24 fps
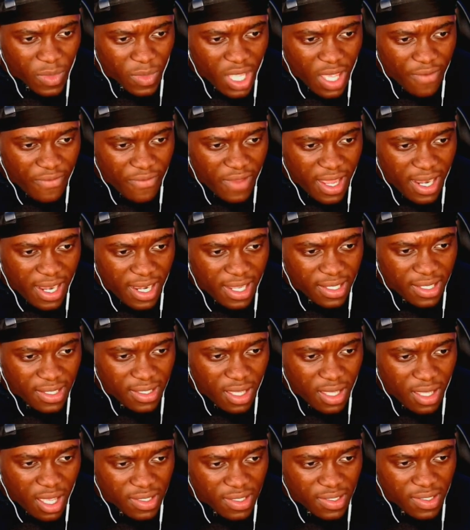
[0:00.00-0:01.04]
And that led
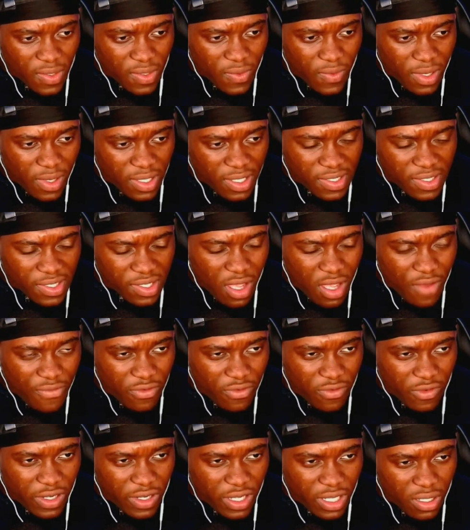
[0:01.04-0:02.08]
us to a
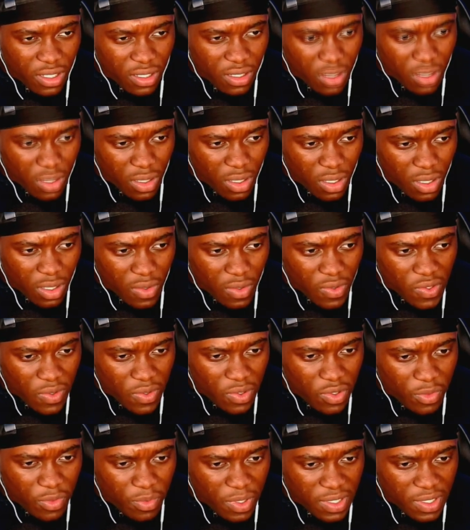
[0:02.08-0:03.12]
discovery. So
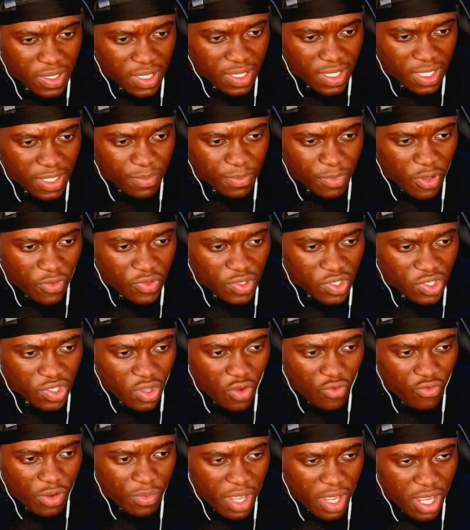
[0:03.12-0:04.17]
he possesses both
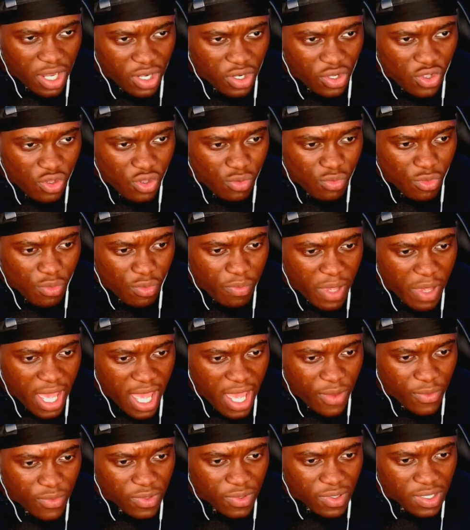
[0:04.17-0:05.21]
Soul Reaper and human
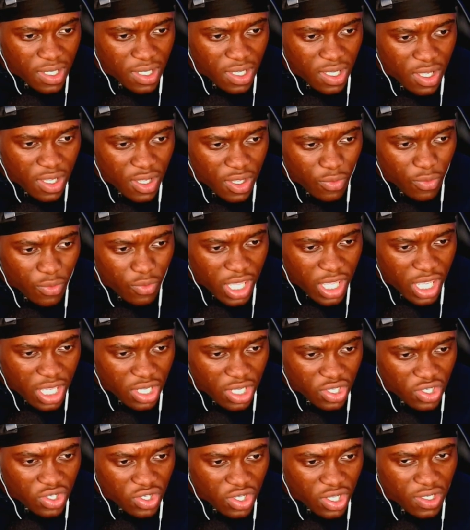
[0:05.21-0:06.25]
powers. We can
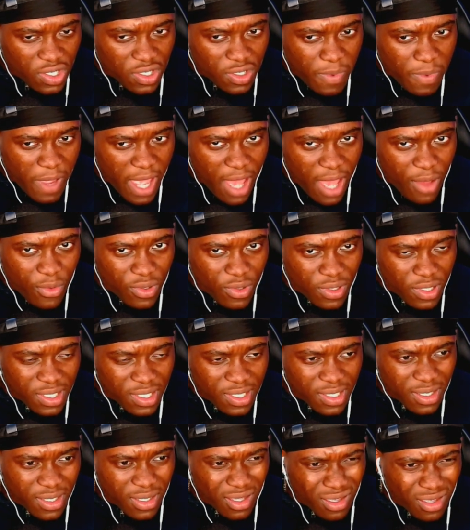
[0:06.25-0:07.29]
exchange
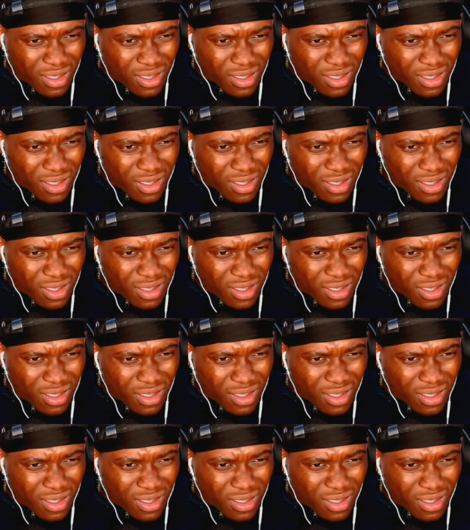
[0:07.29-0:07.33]
powers.